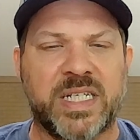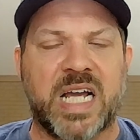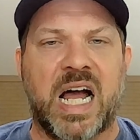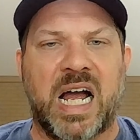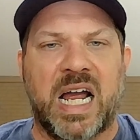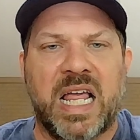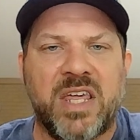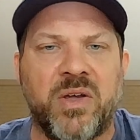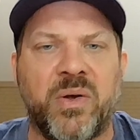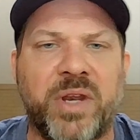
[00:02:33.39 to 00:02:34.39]
a high
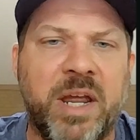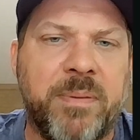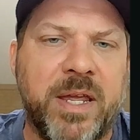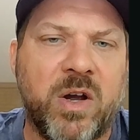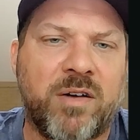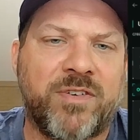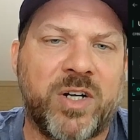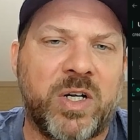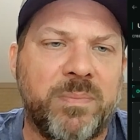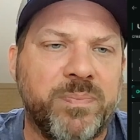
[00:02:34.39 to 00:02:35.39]
yield APR
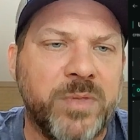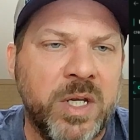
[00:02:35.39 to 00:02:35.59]
vault.